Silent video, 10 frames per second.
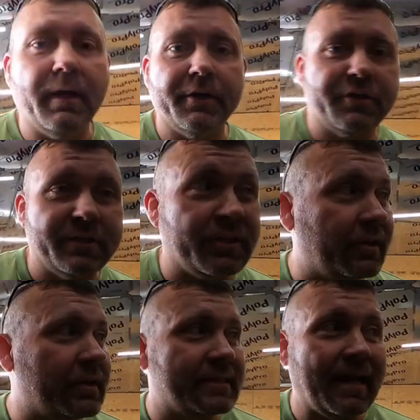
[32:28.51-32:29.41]
much as
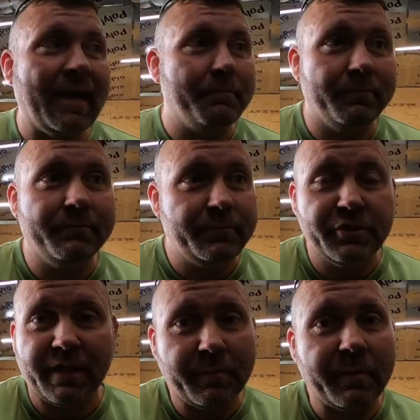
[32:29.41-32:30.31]
good as
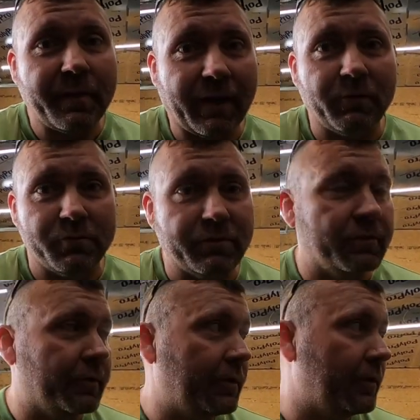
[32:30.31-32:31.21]
that cheapy panel is
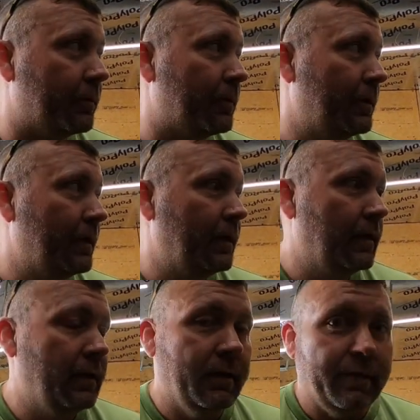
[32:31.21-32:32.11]
going to do.
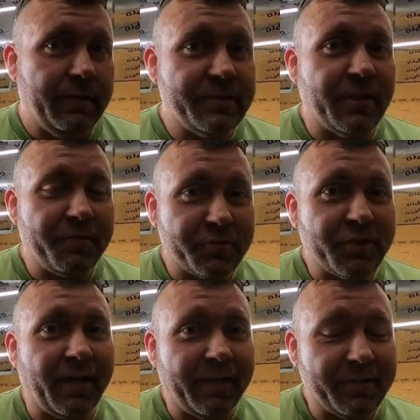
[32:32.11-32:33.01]
This other
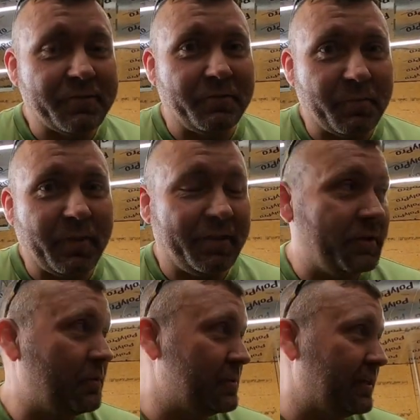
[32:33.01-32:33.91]
side is going to be a
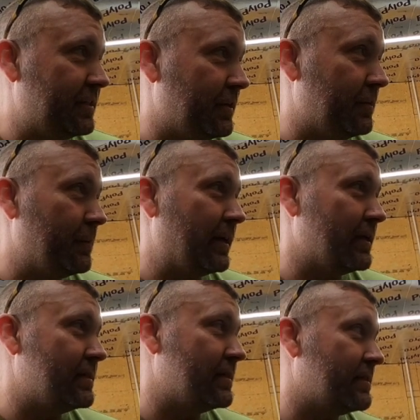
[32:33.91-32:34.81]
doozy too,
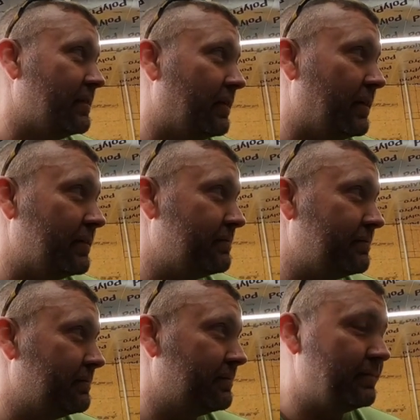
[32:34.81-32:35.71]
because it's not
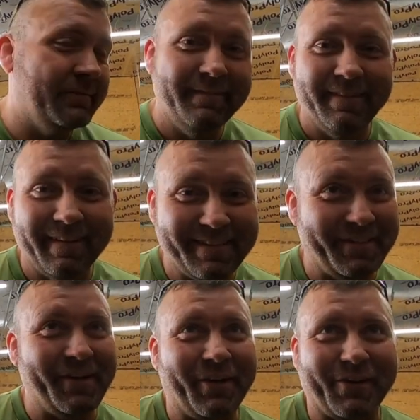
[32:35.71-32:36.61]

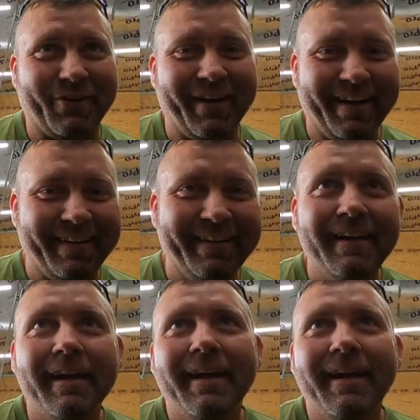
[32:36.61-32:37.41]
great.